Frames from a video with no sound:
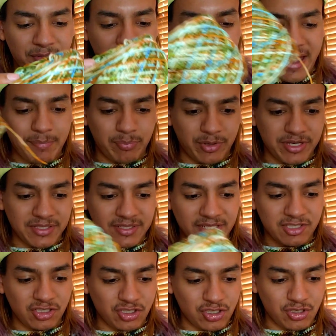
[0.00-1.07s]
that brings
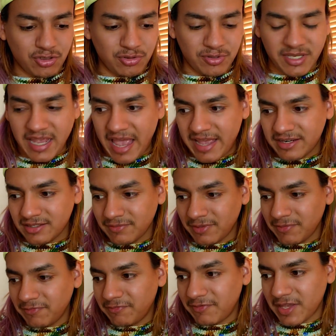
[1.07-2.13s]
us to the end of
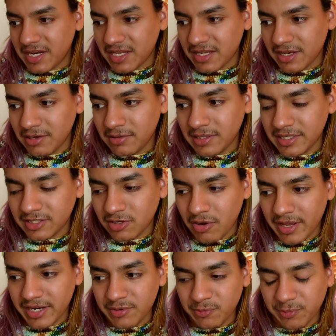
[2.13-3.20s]
the video. Let's go
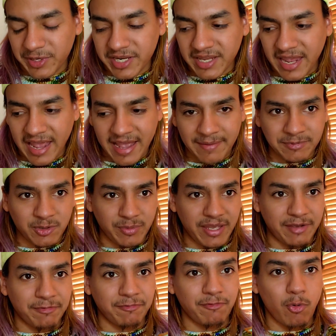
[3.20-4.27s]
ahead and recap. So we
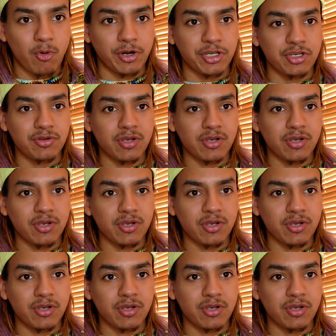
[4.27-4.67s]
have 4 new